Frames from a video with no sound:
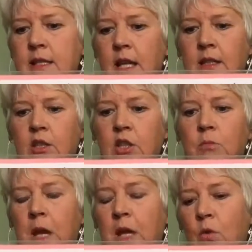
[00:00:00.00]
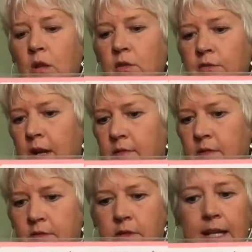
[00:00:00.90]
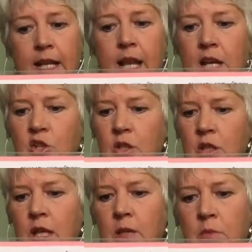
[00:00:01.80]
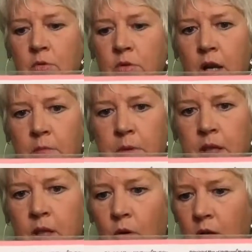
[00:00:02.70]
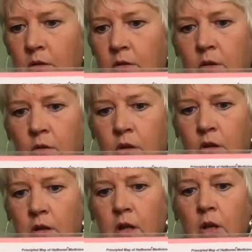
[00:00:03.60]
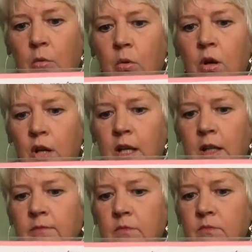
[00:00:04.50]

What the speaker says: and you may qualify for radiation, chemotherapy, or we're going to